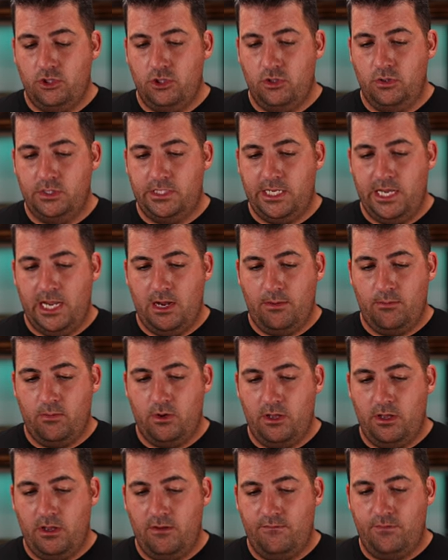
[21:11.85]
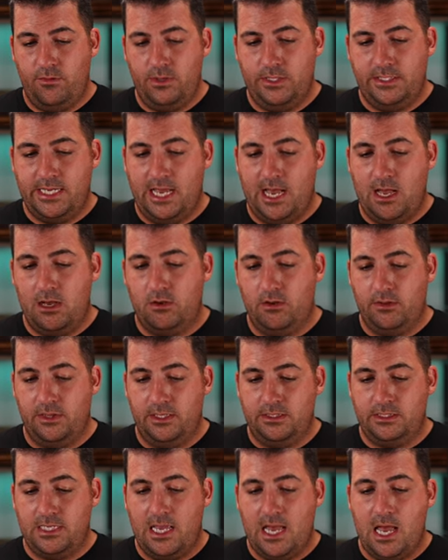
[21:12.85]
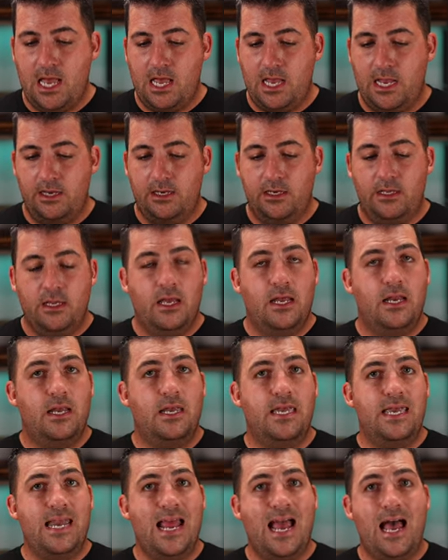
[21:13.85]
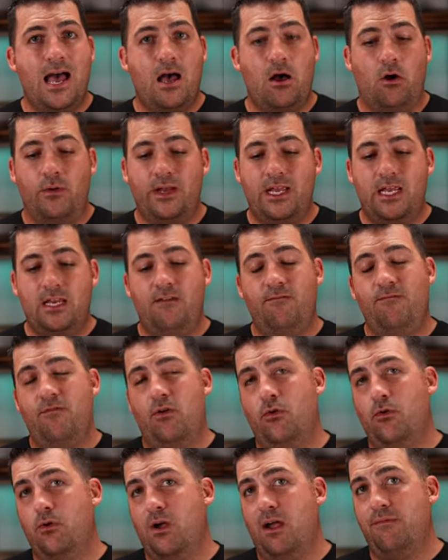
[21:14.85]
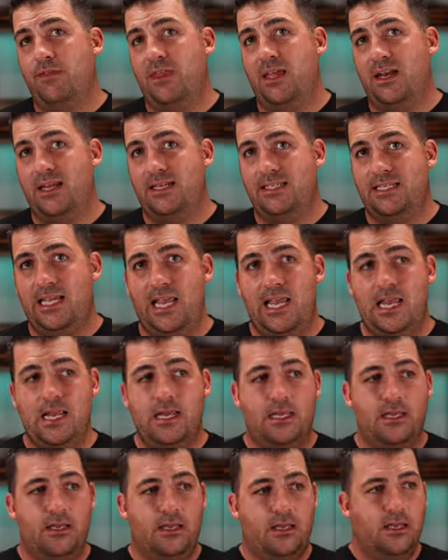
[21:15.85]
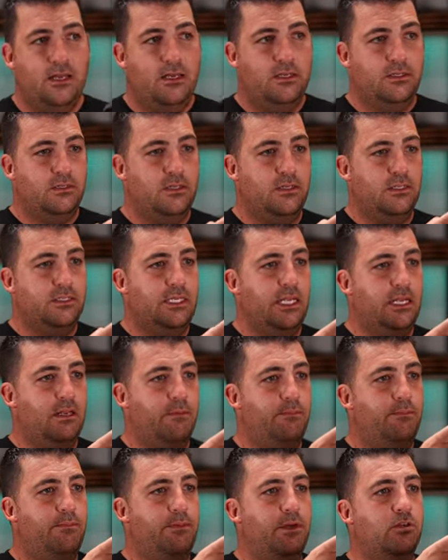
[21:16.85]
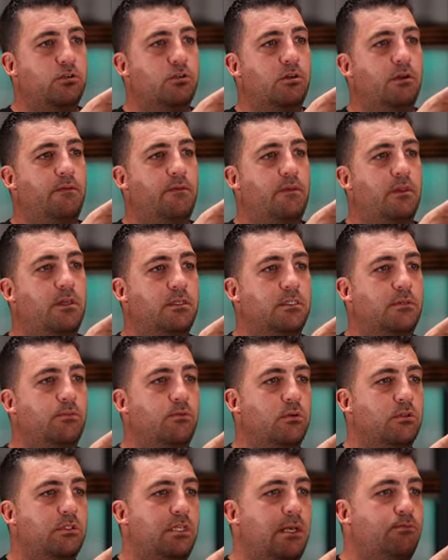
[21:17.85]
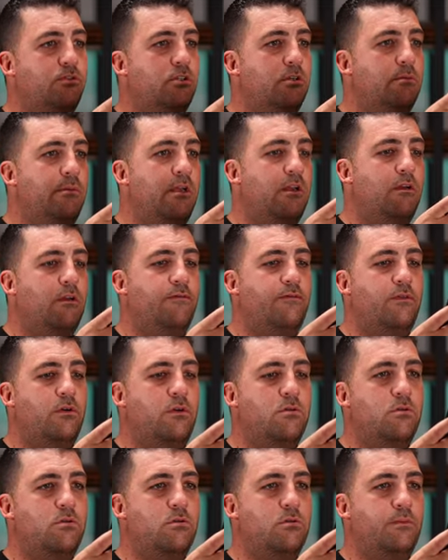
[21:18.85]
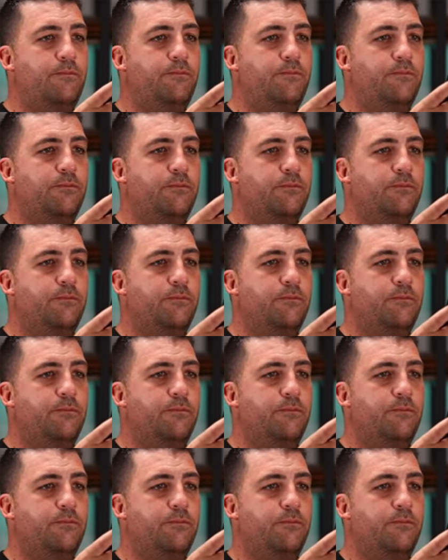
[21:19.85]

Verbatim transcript: choose camera, if we toggle this on, now any photograph that I take, so let's take a picture of this perception microphone.